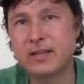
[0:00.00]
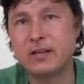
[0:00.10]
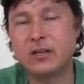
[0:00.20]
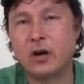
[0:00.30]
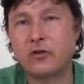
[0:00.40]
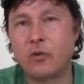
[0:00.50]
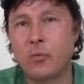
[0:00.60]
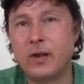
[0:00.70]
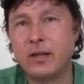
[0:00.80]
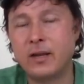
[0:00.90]
Dr.
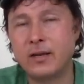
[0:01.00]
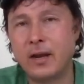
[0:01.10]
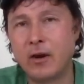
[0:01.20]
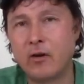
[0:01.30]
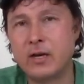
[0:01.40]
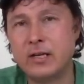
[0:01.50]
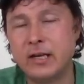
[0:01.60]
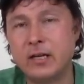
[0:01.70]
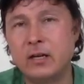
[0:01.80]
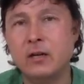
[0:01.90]
Rick and Karen
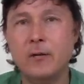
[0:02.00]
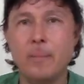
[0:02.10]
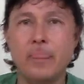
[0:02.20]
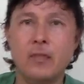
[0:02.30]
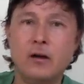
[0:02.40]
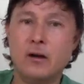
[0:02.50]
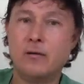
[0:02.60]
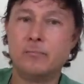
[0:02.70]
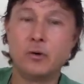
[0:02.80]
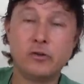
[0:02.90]
Dina,
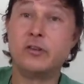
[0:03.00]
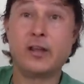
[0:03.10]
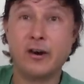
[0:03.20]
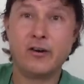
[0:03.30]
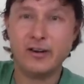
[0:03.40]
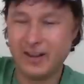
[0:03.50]
uh, mostly Karen.